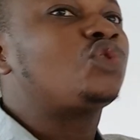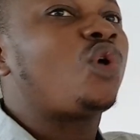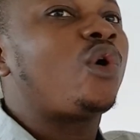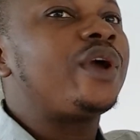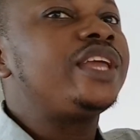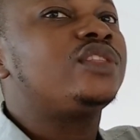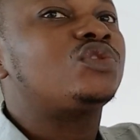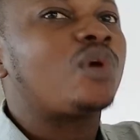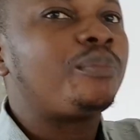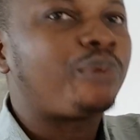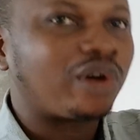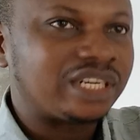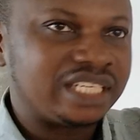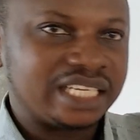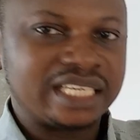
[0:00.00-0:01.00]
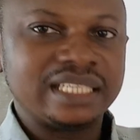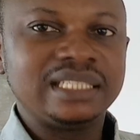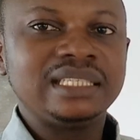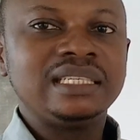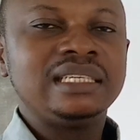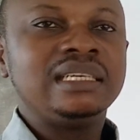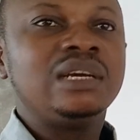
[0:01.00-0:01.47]
go into bonding
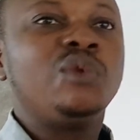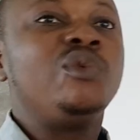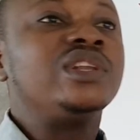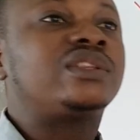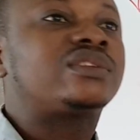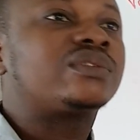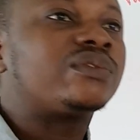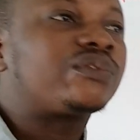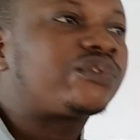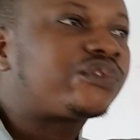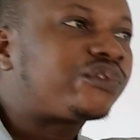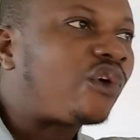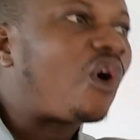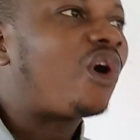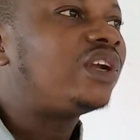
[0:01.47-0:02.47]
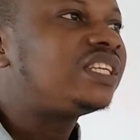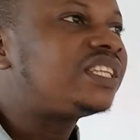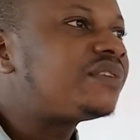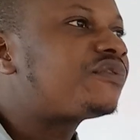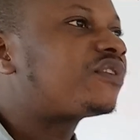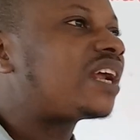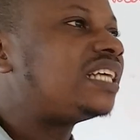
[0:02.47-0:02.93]
with 4
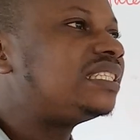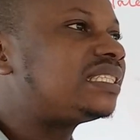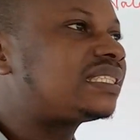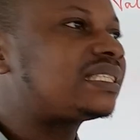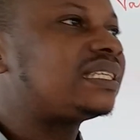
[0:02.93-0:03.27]
different